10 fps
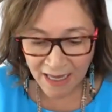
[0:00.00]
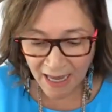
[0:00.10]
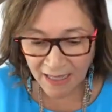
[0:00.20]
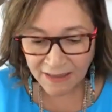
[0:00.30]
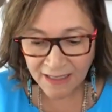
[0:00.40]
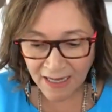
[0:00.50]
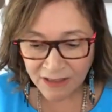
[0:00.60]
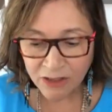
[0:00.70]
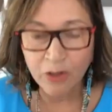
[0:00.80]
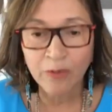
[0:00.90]
and
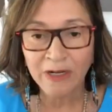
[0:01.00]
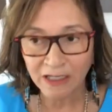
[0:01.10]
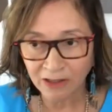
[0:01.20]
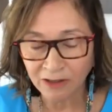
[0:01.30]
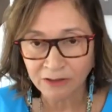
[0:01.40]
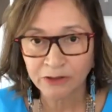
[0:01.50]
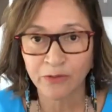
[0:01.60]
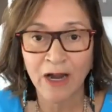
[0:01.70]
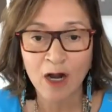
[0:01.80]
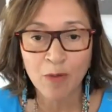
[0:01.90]
that's critical to
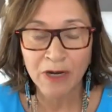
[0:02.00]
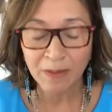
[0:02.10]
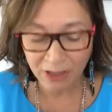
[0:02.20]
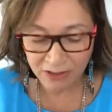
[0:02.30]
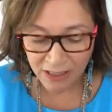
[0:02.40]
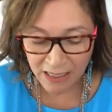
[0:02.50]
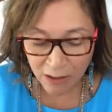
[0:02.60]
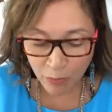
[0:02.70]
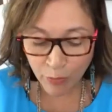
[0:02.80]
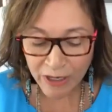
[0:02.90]
helping, because
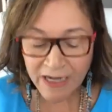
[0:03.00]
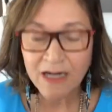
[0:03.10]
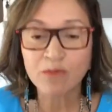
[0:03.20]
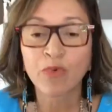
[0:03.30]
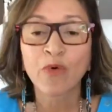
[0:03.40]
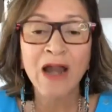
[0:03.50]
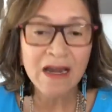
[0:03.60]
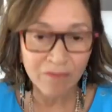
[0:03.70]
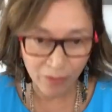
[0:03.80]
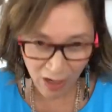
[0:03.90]
we can pray
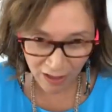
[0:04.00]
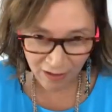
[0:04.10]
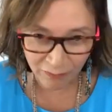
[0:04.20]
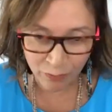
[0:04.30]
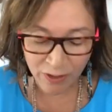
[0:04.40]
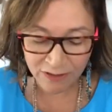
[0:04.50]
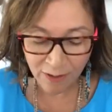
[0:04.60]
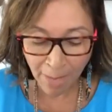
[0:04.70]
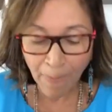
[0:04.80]
for our loved ones.